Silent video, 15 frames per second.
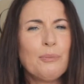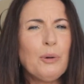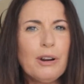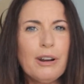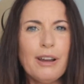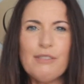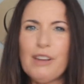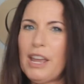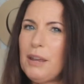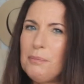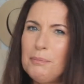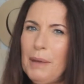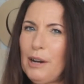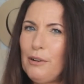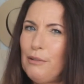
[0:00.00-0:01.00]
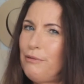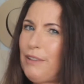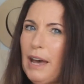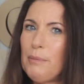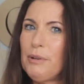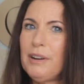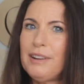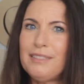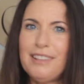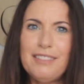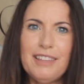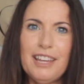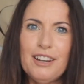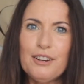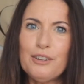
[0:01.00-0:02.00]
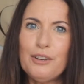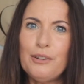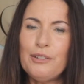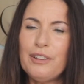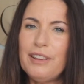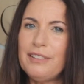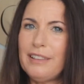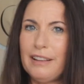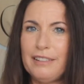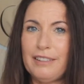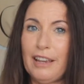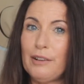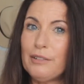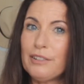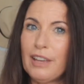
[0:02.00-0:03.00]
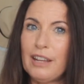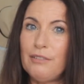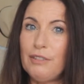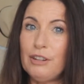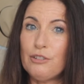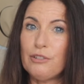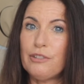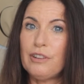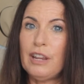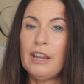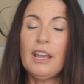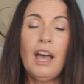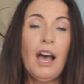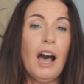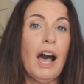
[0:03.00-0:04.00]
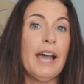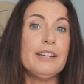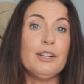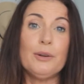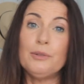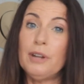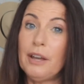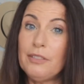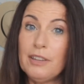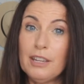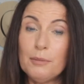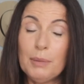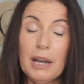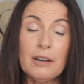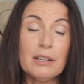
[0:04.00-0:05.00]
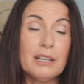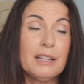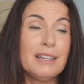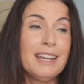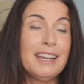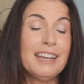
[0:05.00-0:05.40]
more of a metal fabric that they are using that sounds kind of interesting. I know nothing about it.